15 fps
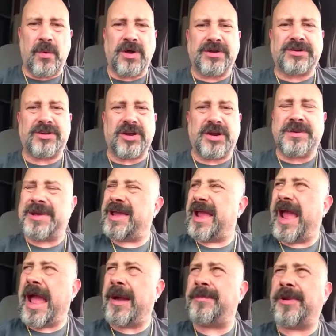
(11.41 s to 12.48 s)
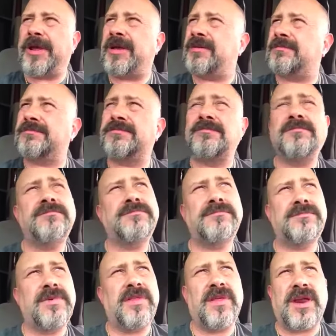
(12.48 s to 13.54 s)
what's going to be happening
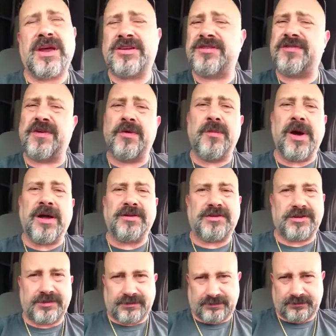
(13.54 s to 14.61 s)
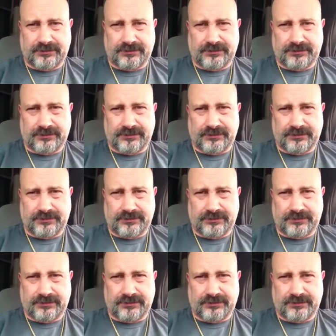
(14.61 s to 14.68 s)
in the next few months.